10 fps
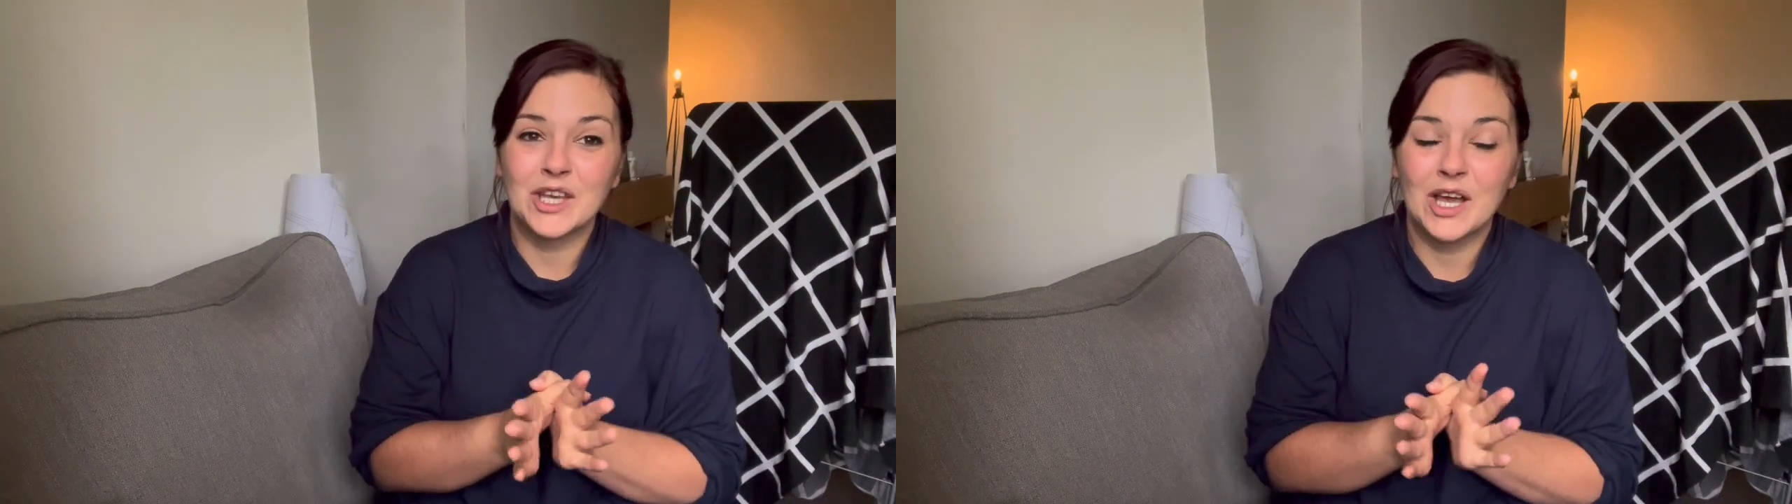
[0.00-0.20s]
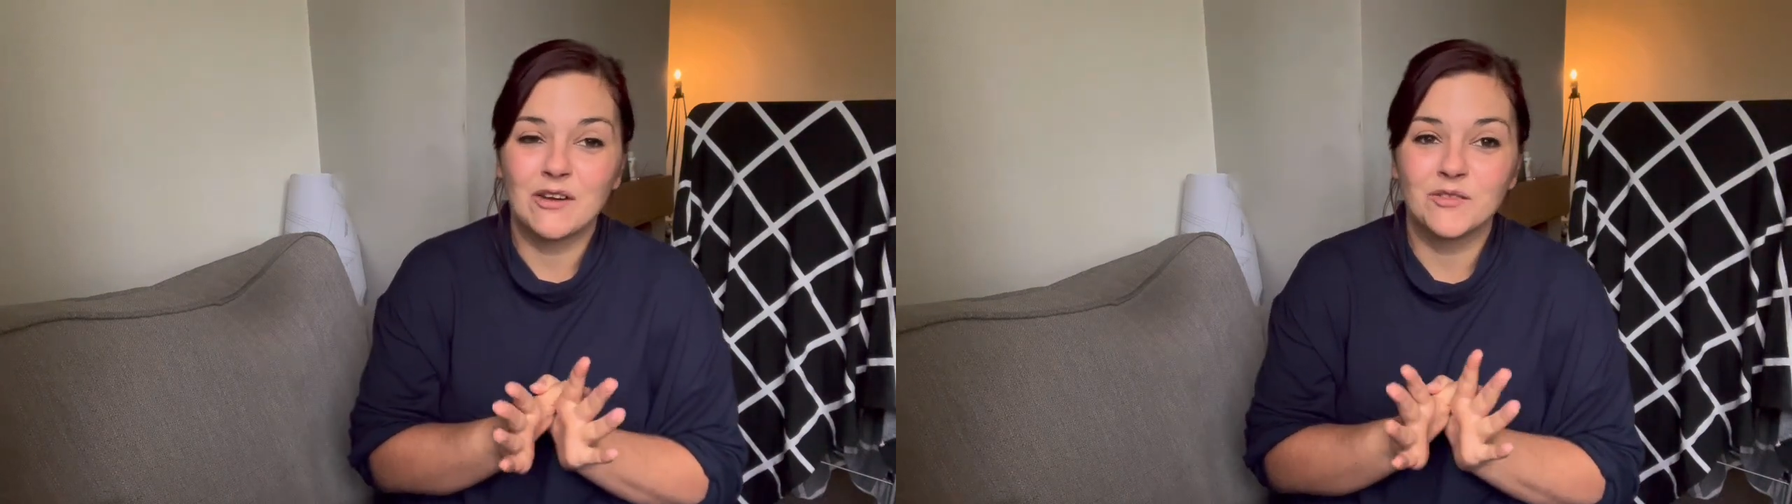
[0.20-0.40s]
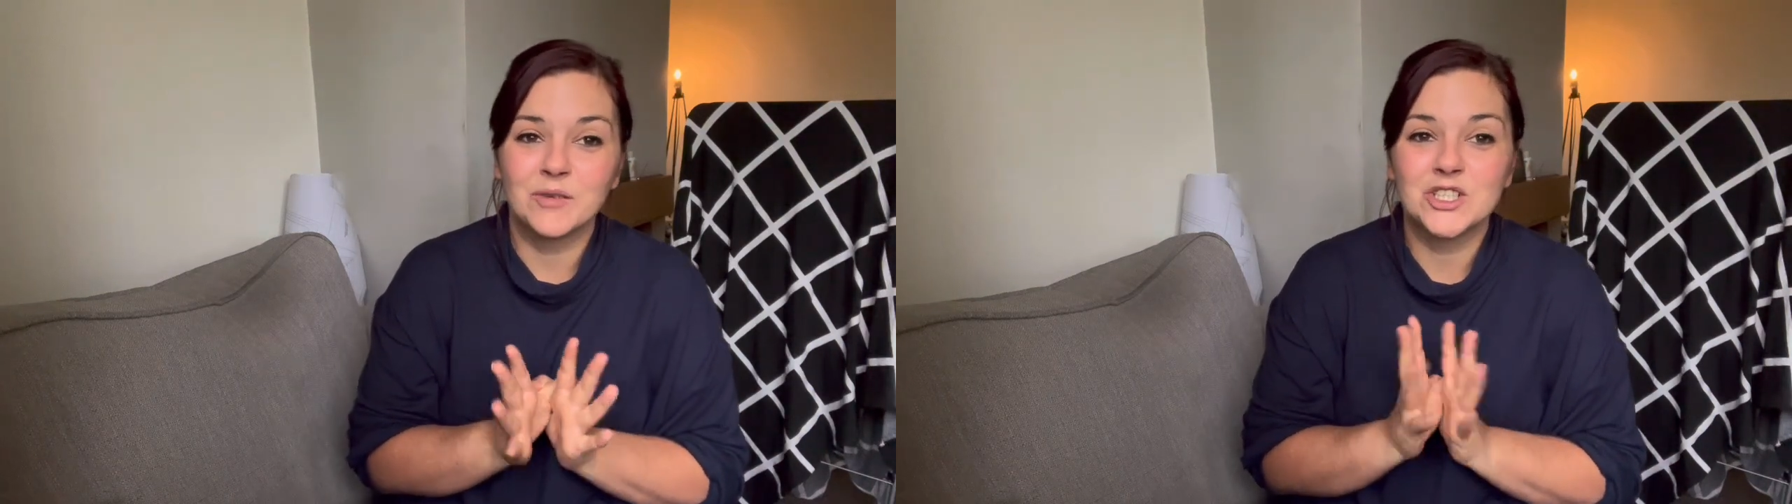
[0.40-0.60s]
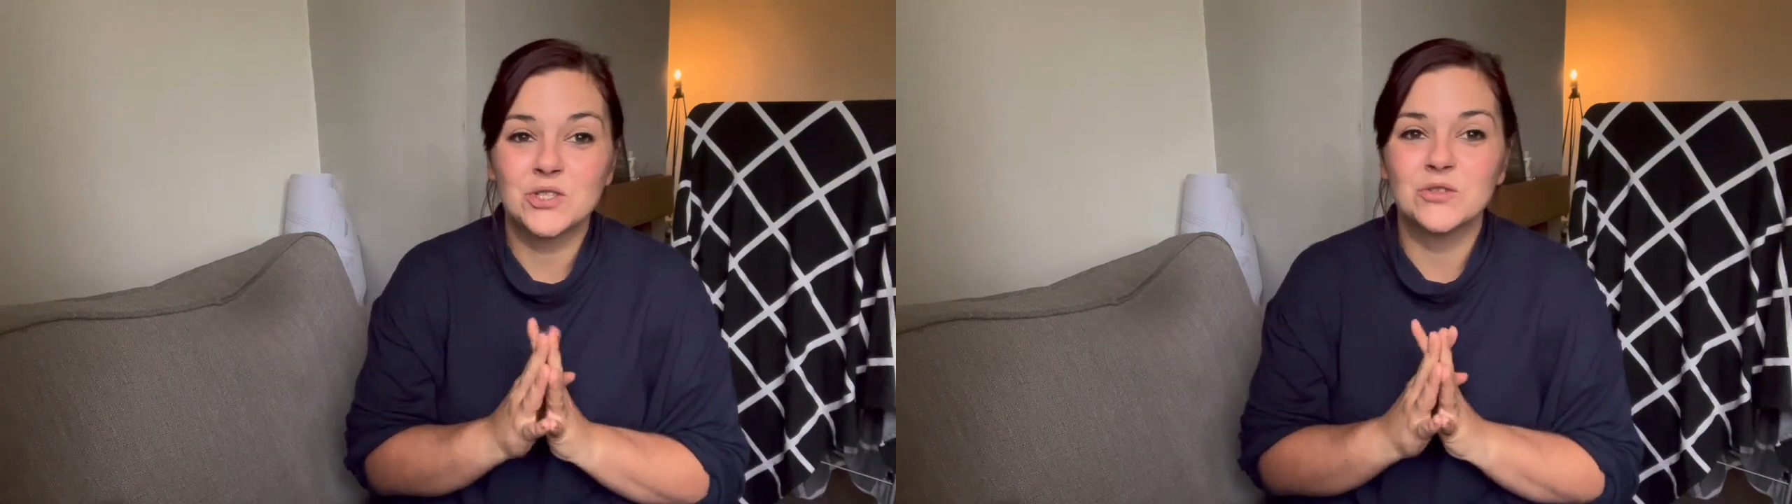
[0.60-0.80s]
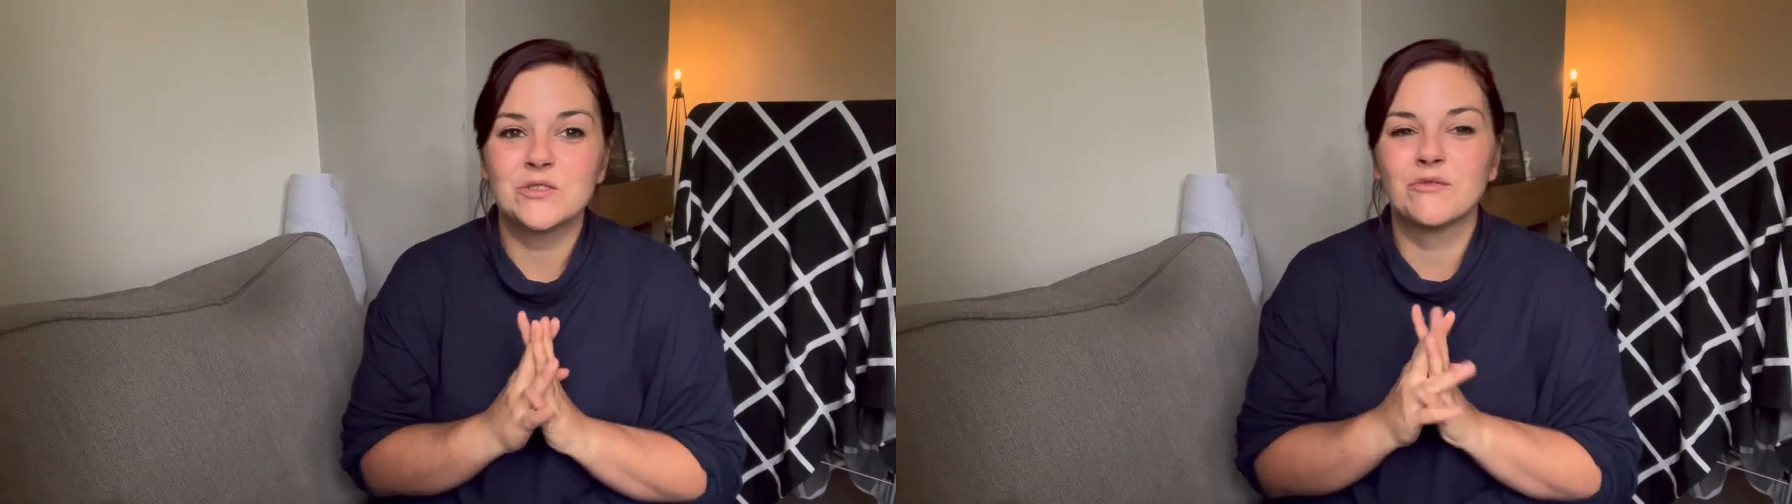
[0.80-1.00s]
care of my
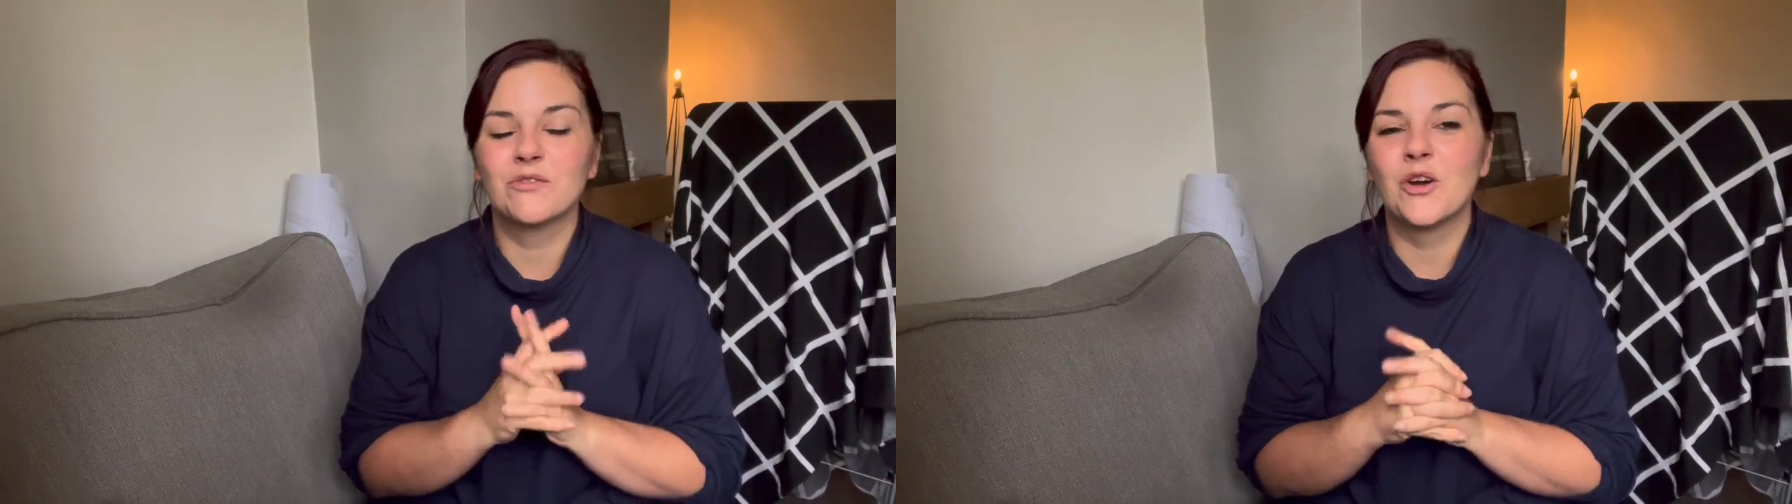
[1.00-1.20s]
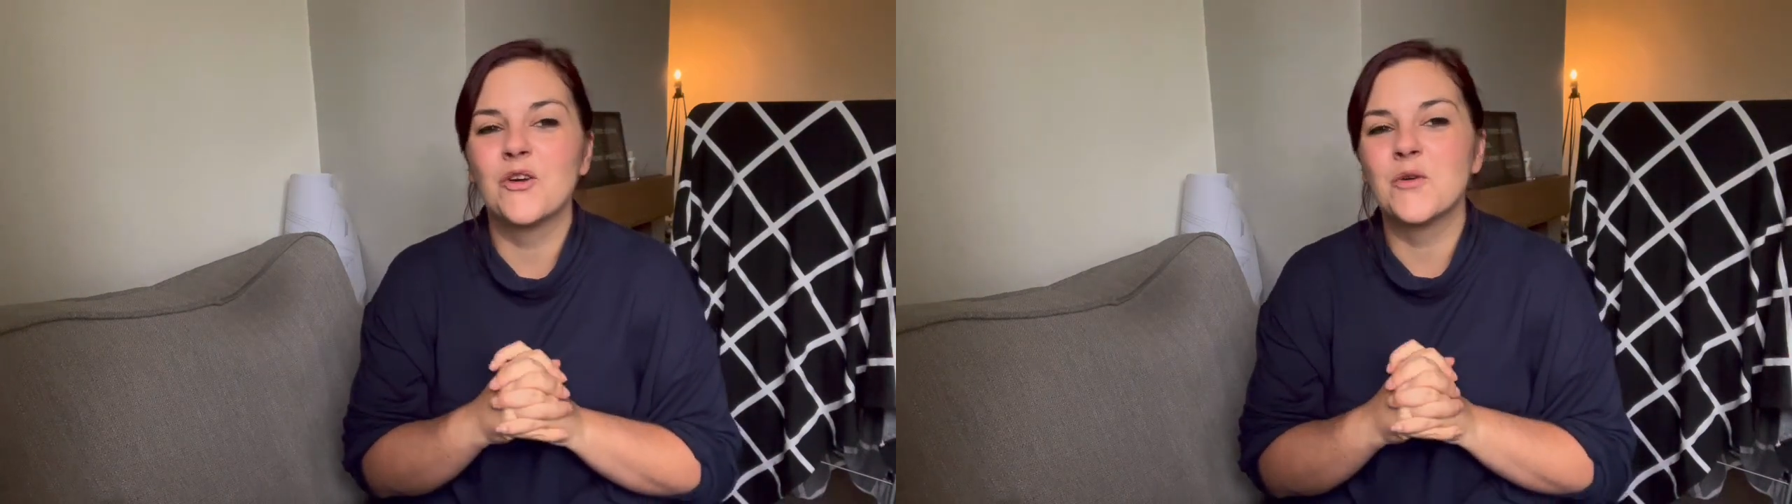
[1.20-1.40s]
children for a